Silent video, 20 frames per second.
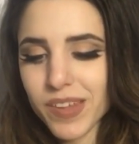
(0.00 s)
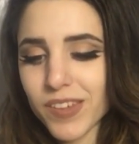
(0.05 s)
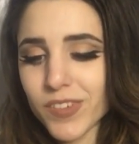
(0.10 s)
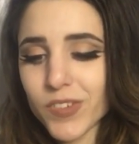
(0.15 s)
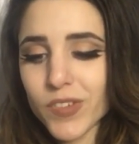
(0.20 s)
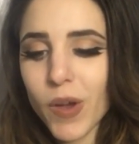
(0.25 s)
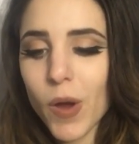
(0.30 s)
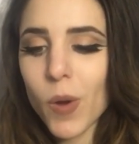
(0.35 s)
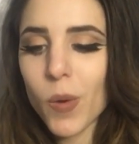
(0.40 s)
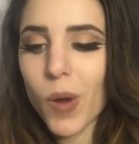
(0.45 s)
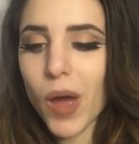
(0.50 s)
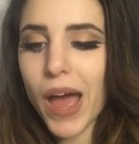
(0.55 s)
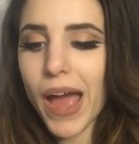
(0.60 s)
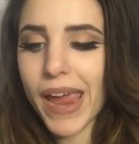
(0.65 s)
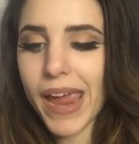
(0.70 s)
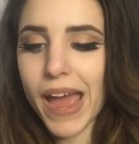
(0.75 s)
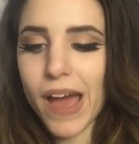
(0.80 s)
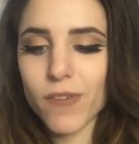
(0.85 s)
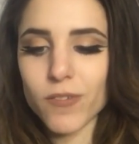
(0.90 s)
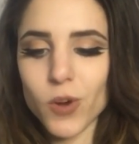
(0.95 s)
So I
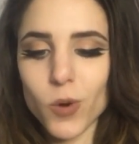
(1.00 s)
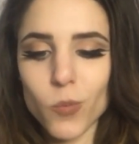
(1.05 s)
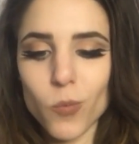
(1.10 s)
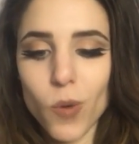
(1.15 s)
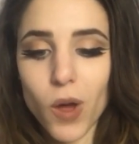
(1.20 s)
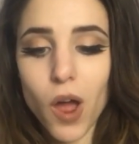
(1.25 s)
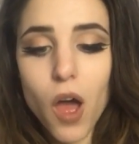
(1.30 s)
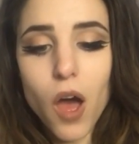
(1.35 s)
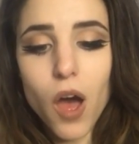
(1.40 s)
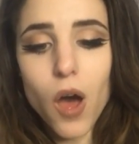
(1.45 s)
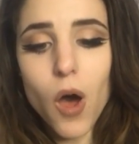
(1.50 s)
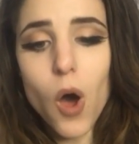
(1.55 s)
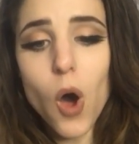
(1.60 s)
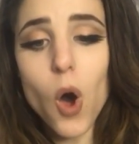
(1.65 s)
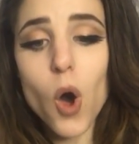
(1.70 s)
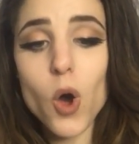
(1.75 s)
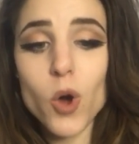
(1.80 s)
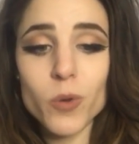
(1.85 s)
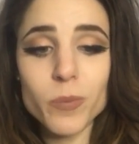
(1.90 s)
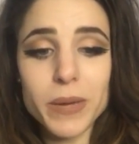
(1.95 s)
have one,
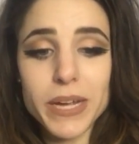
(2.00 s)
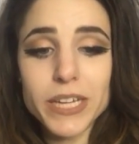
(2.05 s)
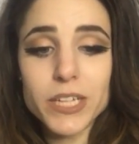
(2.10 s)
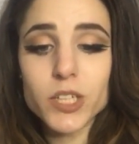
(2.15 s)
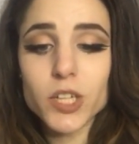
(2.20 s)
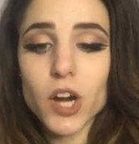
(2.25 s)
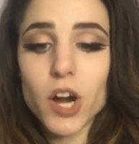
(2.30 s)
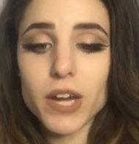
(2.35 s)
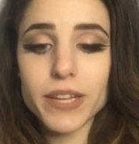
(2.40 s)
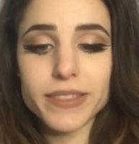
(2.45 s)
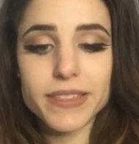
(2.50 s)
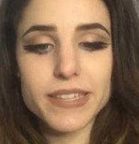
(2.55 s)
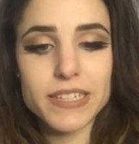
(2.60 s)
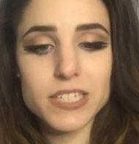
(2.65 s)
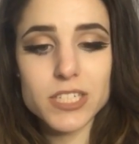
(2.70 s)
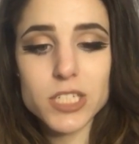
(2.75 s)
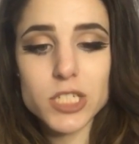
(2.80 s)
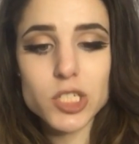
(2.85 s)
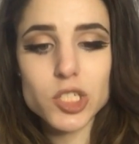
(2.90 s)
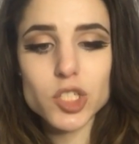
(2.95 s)
oh my god,
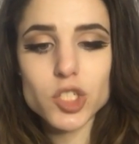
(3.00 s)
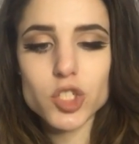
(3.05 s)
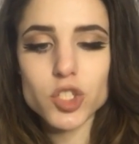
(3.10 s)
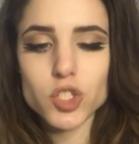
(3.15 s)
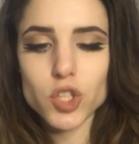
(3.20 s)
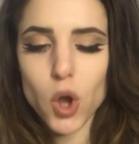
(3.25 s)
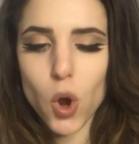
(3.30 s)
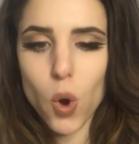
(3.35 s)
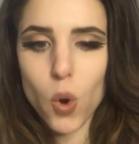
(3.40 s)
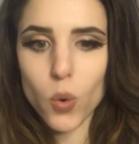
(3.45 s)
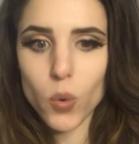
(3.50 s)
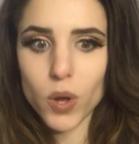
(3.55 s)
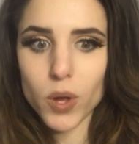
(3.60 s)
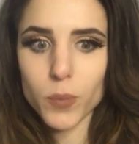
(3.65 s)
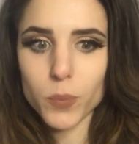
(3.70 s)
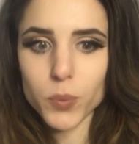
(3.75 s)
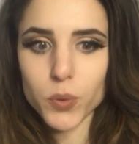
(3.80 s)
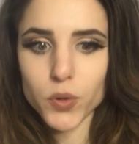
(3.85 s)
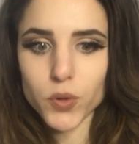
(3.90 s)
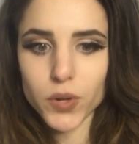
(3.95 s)
this is so
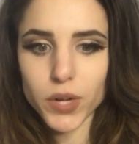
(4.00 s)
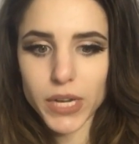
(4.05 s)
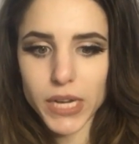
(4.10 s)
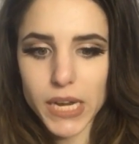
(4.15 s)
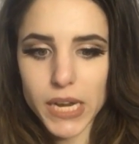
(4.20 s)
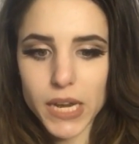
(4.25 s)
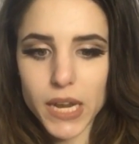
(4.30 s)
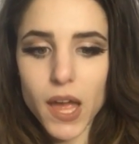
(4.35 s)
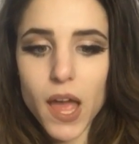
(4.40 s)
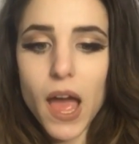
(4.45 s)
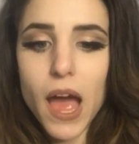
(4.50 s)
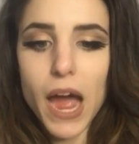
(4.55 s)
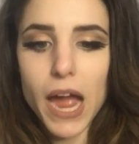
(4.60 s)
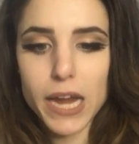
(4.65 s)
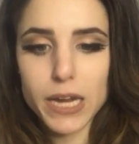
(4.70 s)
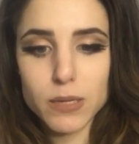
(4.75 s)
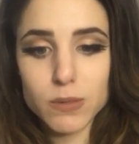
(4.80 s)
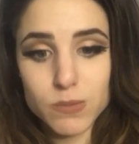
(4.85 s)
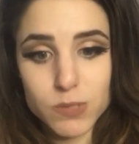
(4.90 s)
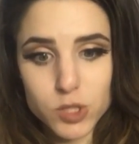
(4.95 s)
pretty.
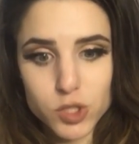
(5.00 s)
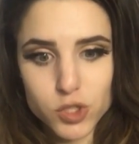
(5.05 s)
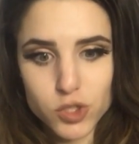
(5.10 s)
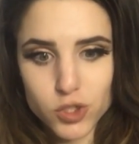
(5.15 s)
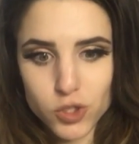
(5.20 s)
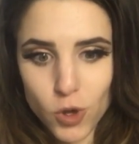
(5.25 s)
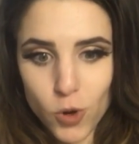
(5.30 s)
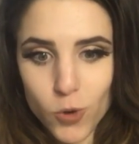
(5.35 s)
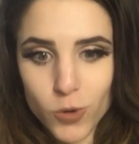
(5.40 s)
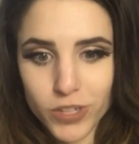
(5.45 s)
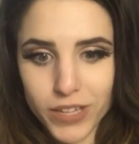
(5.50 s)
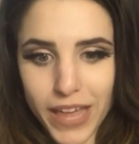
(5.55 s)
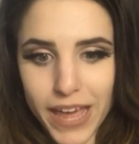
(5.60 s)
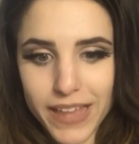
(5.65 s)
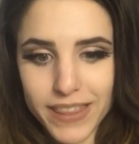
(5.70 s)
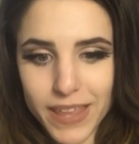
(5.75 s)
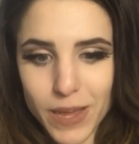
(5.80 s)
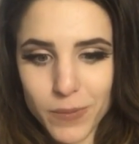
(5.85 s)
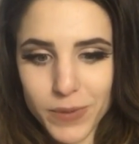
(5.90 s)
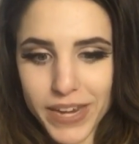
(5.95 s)
I am so
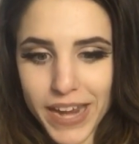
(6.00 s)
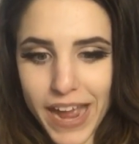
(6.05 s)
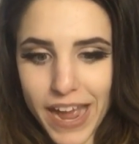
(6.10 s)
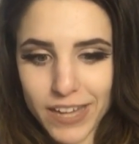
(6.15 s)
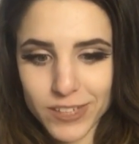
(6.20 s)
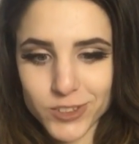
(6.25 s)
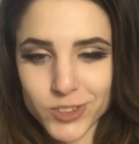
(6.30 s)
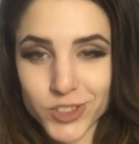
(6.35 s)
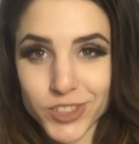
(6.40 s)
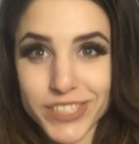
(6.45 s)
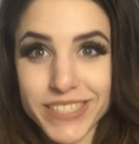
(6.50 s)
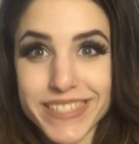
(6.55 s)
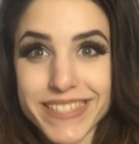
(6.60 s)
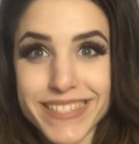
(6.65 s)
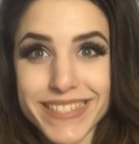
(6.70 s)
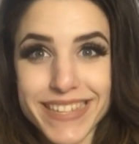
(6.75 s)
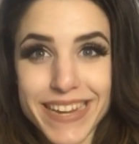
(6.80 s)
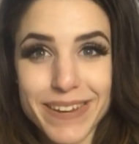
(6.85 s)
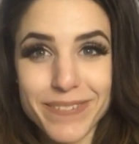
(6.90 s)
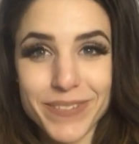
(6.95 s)
glad that we actually
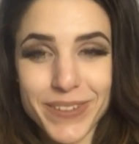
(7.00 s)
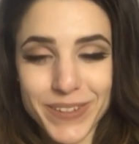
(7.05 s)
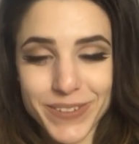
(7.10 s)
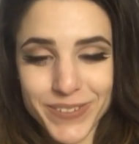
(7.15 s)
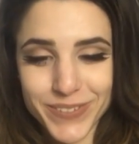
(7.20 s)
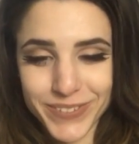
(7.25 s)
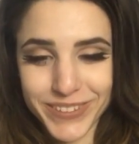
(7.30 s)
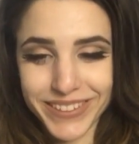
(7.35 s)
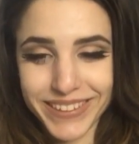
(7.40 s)
saved this for